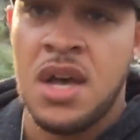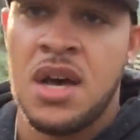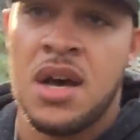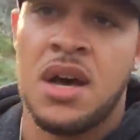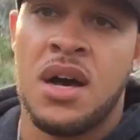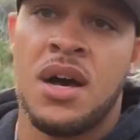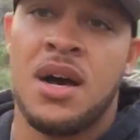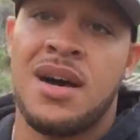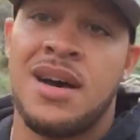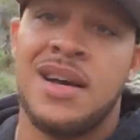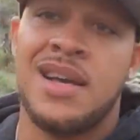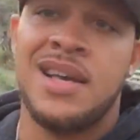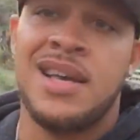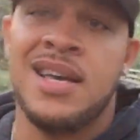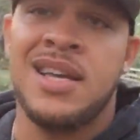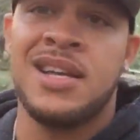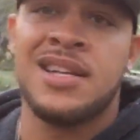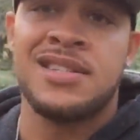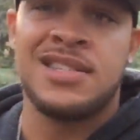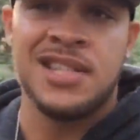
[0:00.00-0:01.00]
uh,
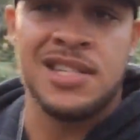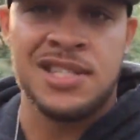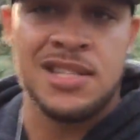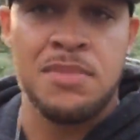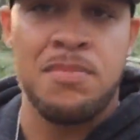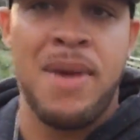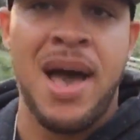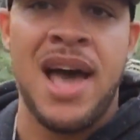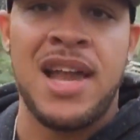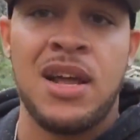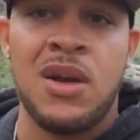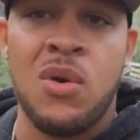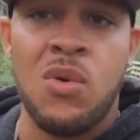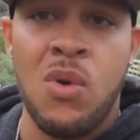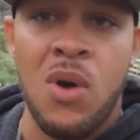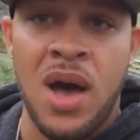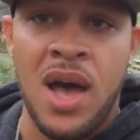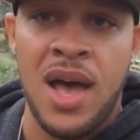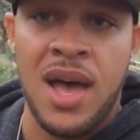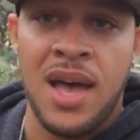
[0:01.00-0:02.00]
in a systematic
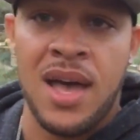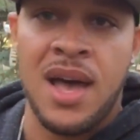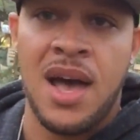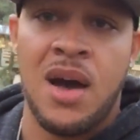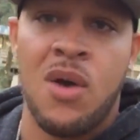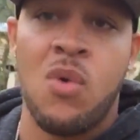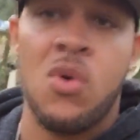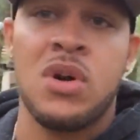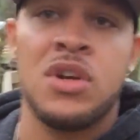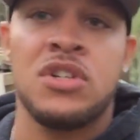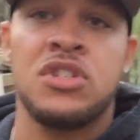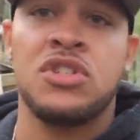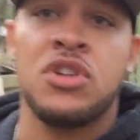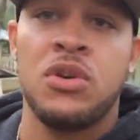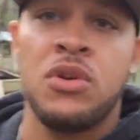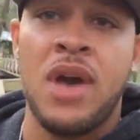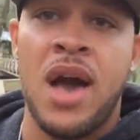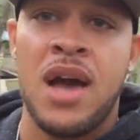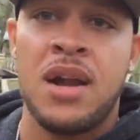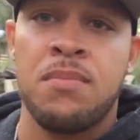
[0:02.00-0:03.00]
way, I wanna show
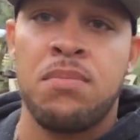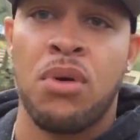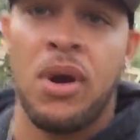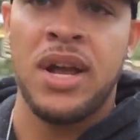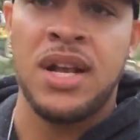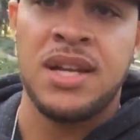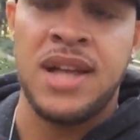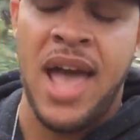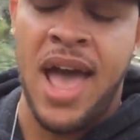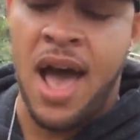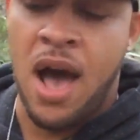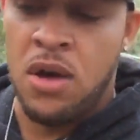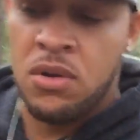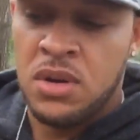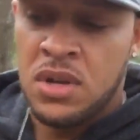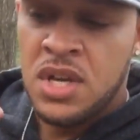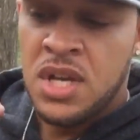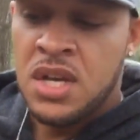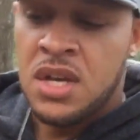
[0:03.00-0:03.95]
you how to break down